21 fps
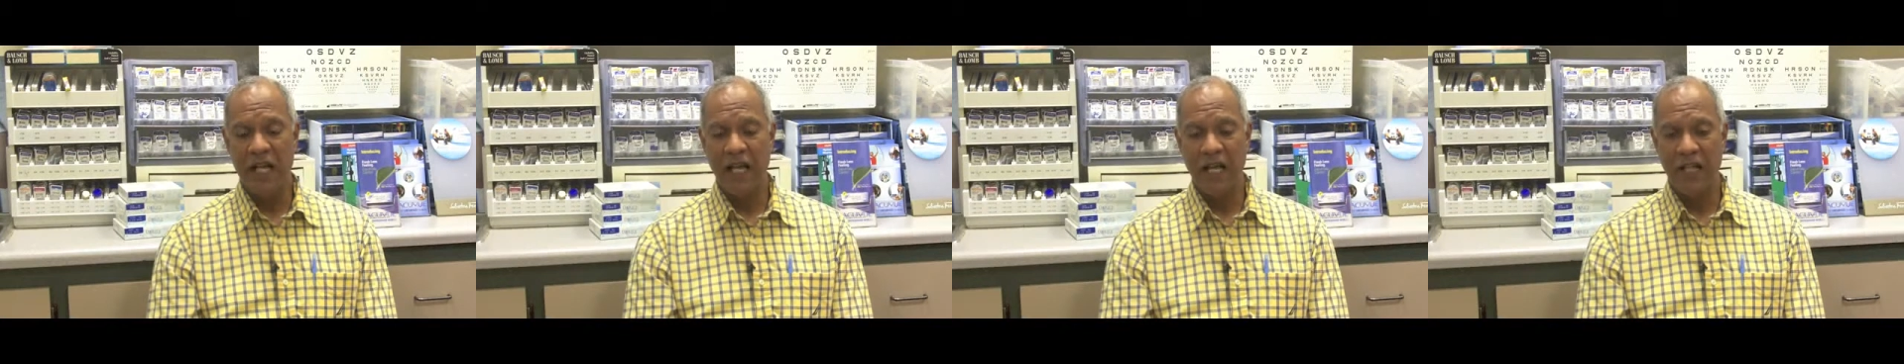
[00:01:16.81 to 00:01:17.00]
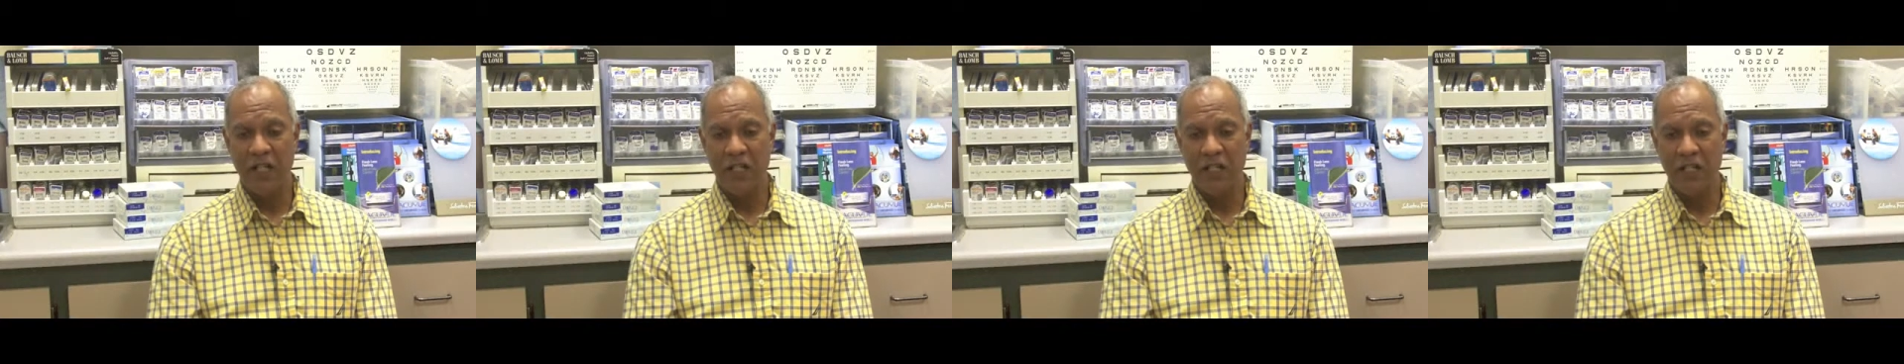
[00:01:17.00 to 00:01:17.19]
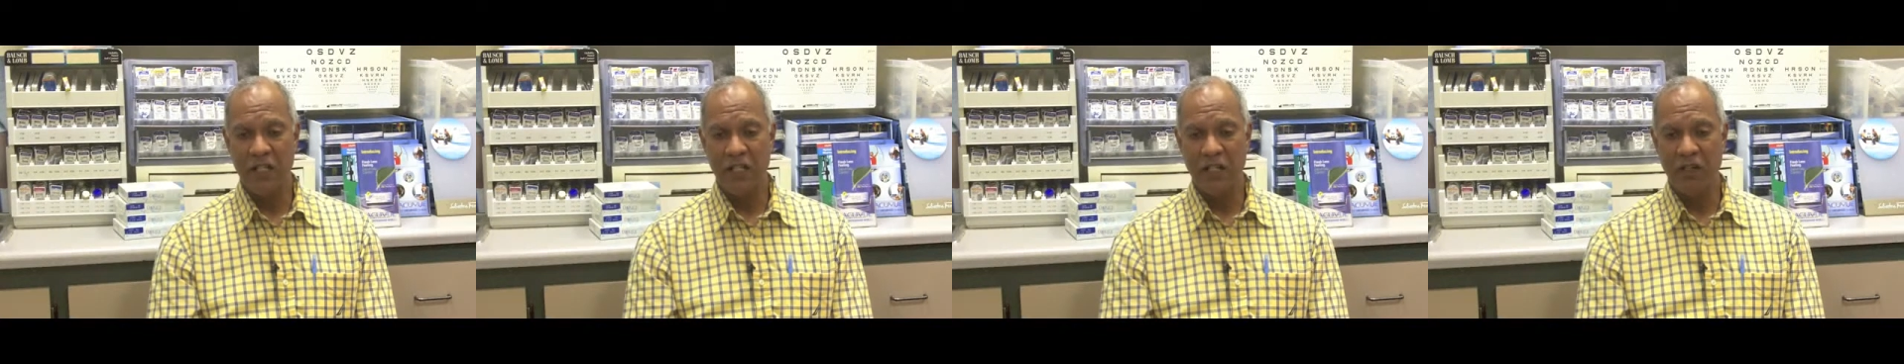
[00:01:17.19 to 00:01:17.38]
and
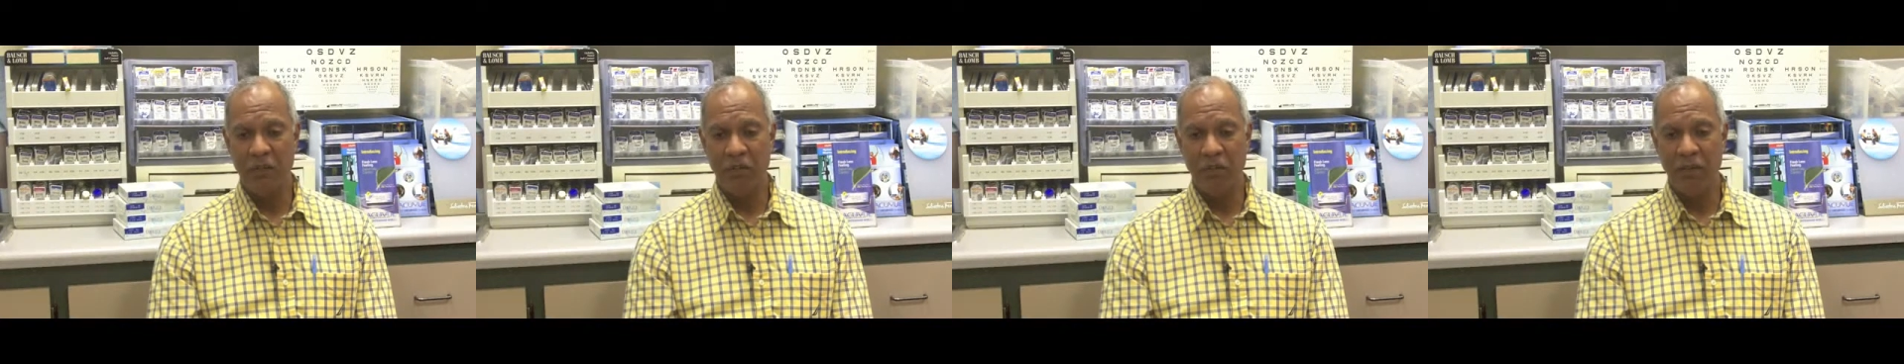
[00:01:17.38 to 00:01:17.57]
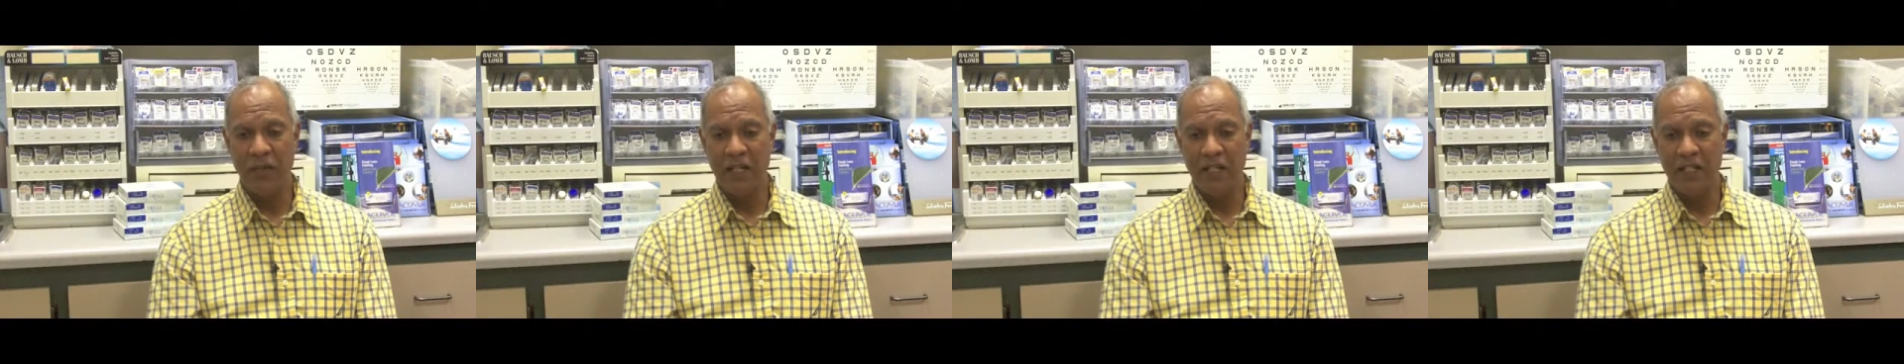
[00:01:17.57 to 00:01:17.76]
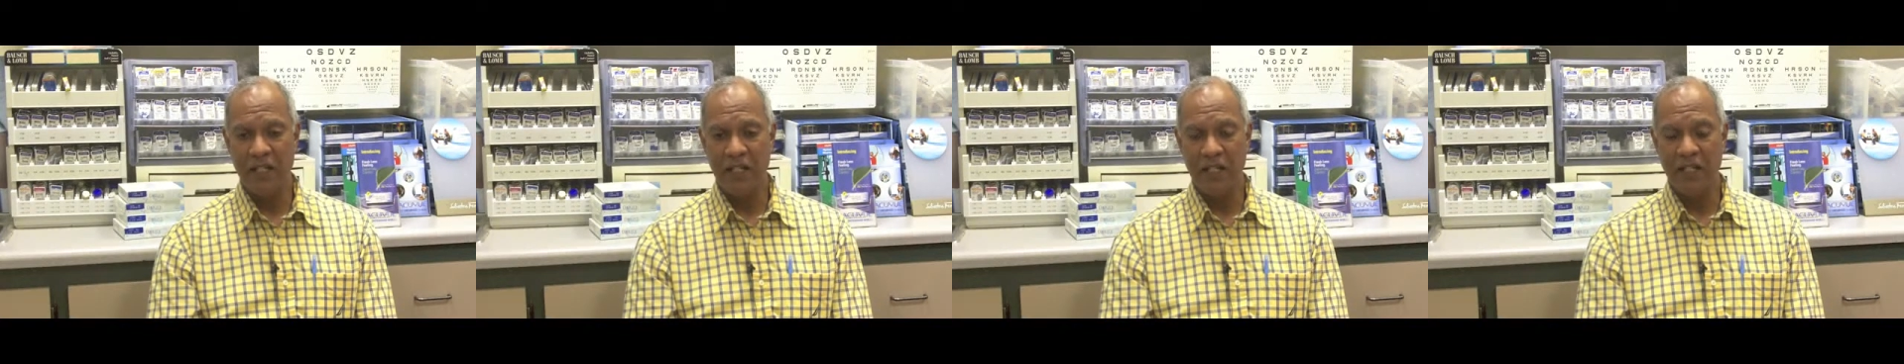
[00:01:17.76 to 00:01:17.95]
the sclera
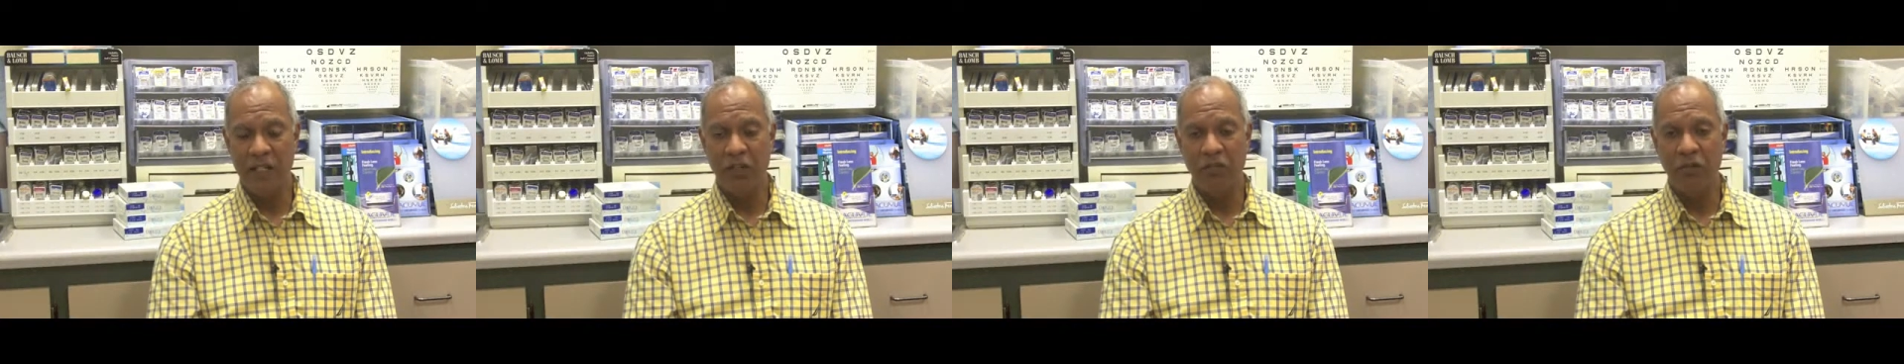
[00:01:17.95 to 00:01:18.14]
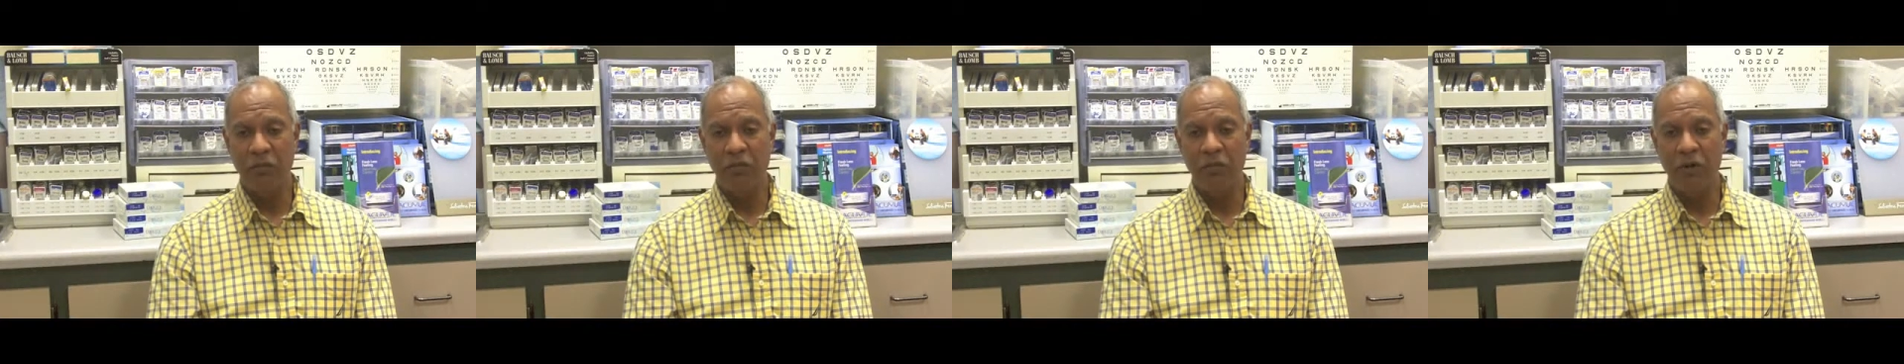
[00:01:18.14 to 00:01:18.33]
plays an integral